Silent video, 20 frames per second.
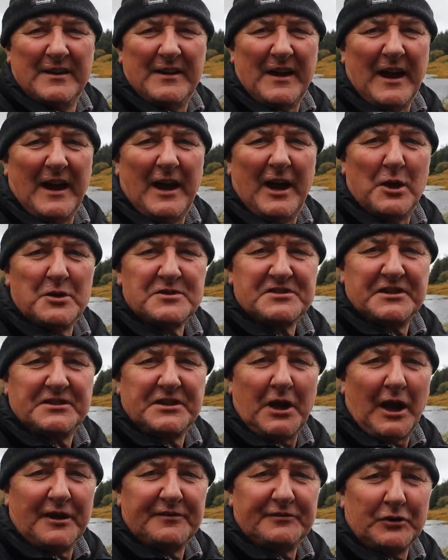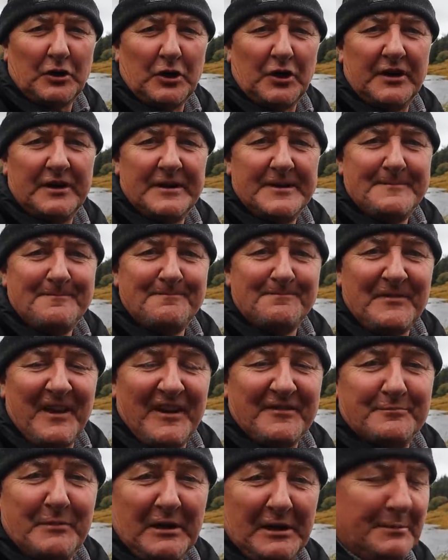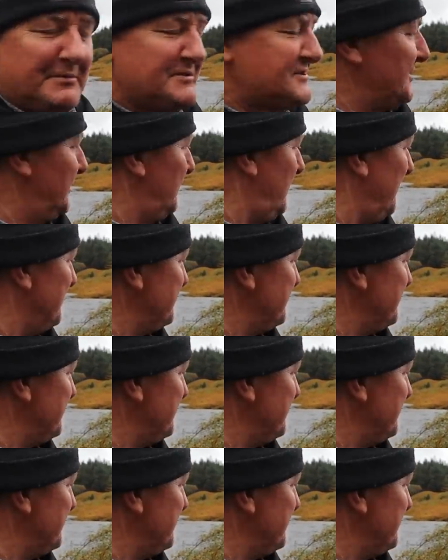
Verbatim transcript: that house to die for. If money was no